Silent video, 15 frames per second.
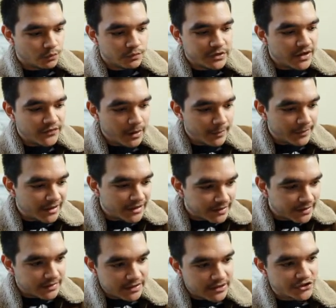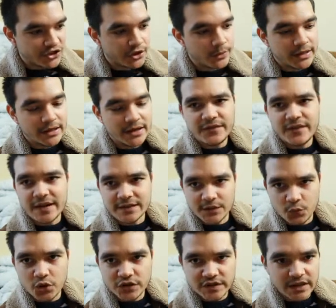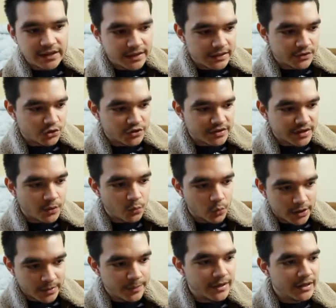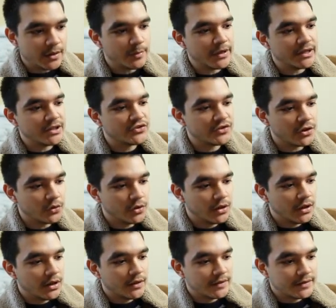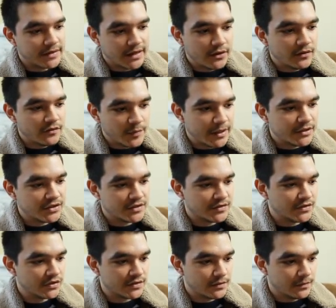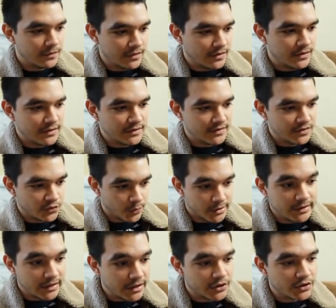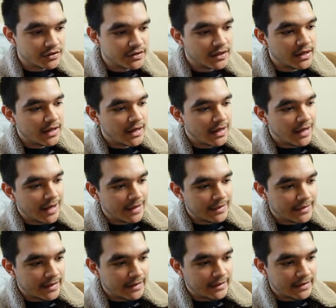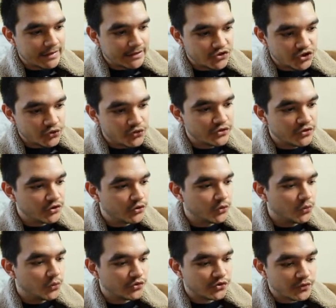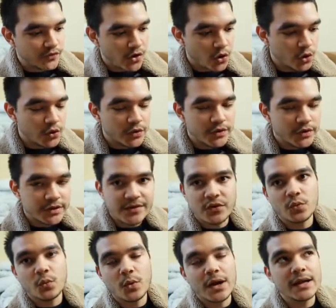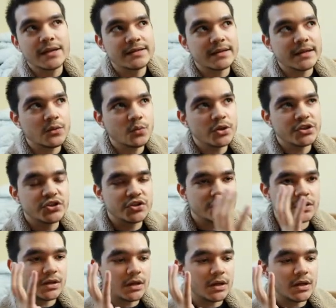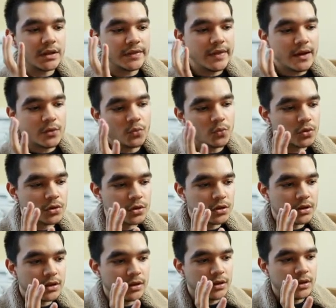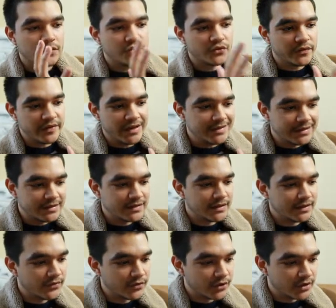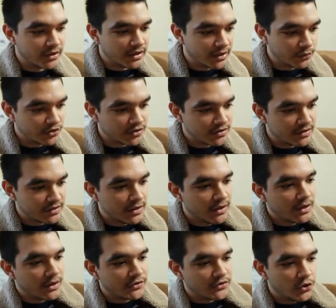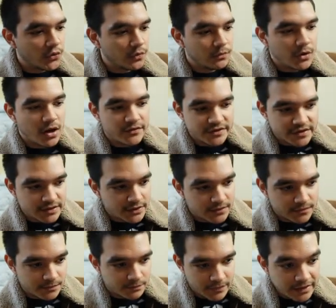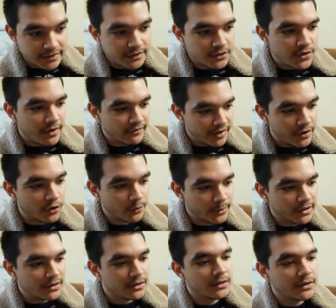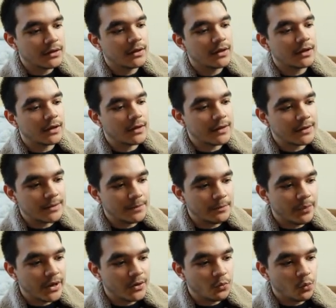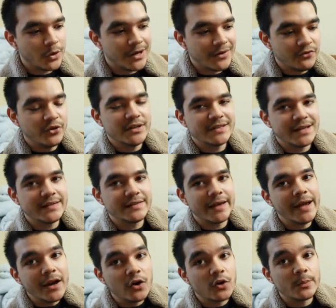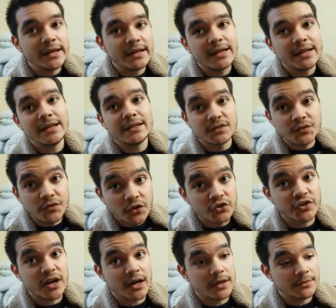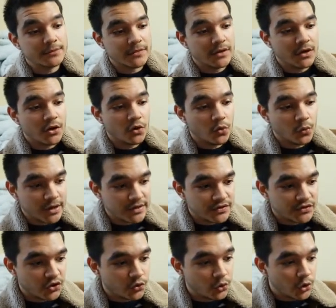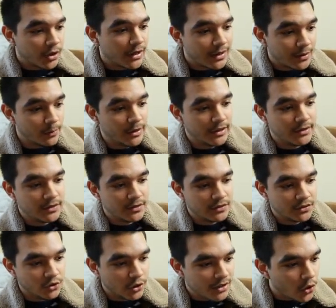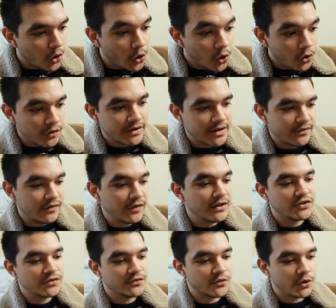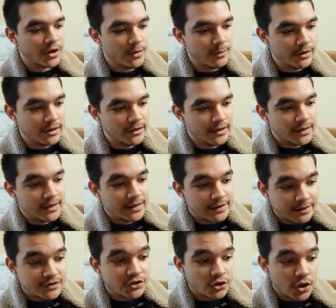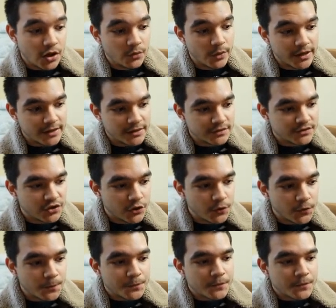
I mean, it's like a dictionary, right? In fact, it looks like a Wikipedia page. So the title of the page is just these three letters, and then it shows you sort of all the different ways in which that word sort of exists in different languages. So obviously, mainly you have Arabic, but whenever it says Arabic, it's Fusha, right? So look at image. Look at all the definitions for image. That's a lot, right? So